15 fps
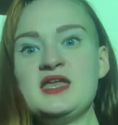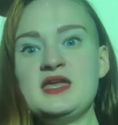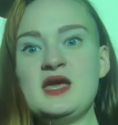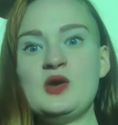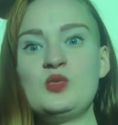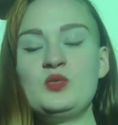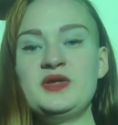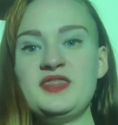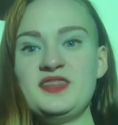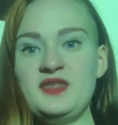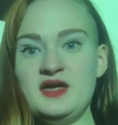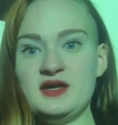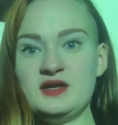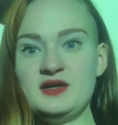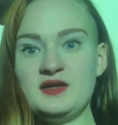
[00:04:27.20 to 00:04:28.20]
Now, we
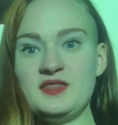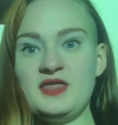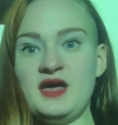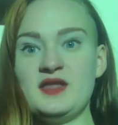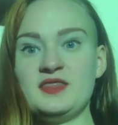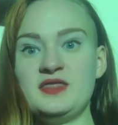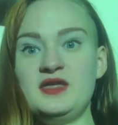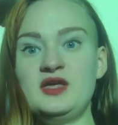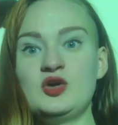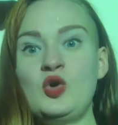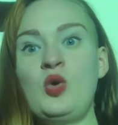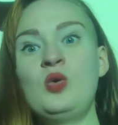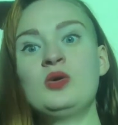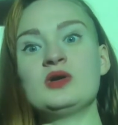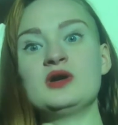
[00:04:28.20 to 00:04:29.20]
think that the
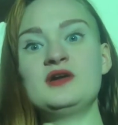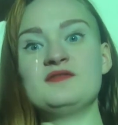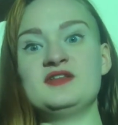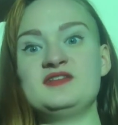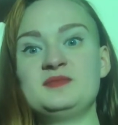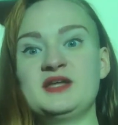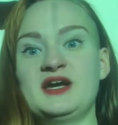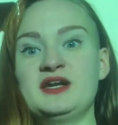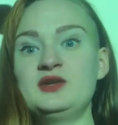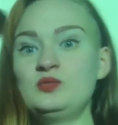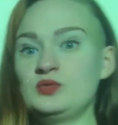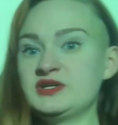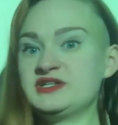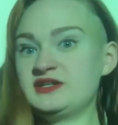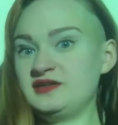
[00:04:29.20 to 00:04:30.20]
core of this planet,
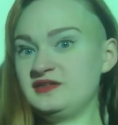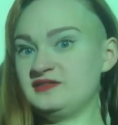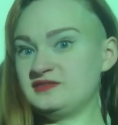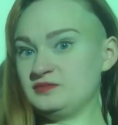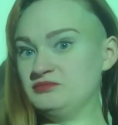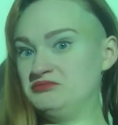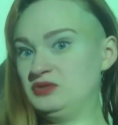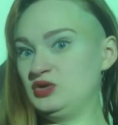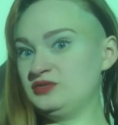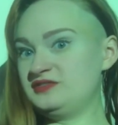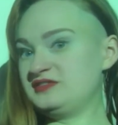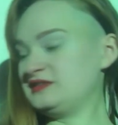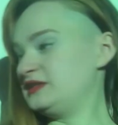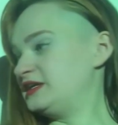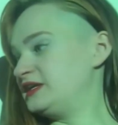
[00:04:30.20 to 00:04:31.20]
which is
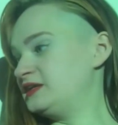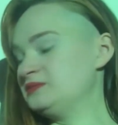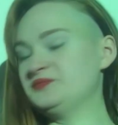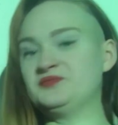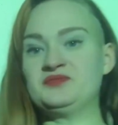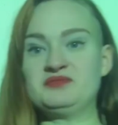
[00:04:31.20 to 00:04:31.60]
mostly